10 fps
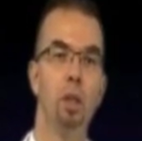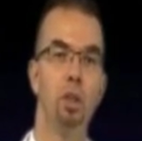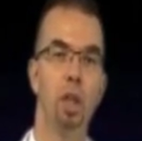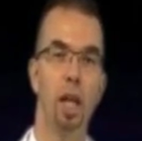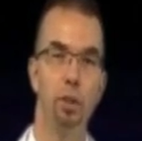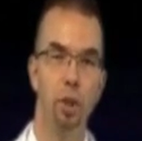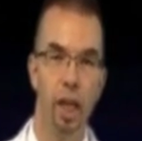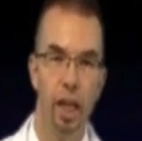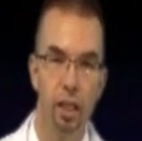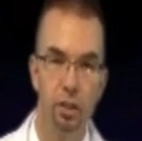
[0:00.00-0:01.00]
Slide your
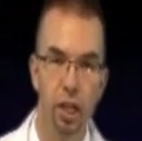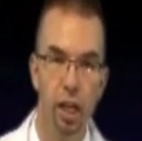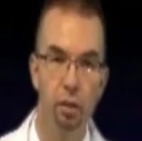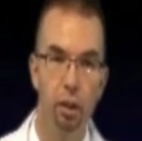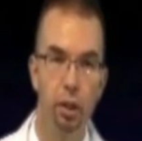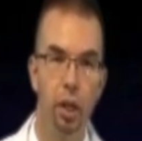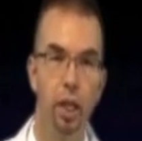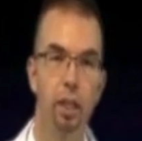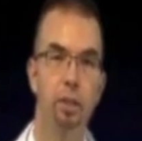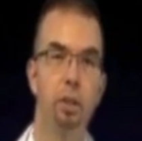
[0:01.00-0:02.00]
hands down the
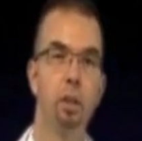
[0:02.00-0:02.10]
thighs.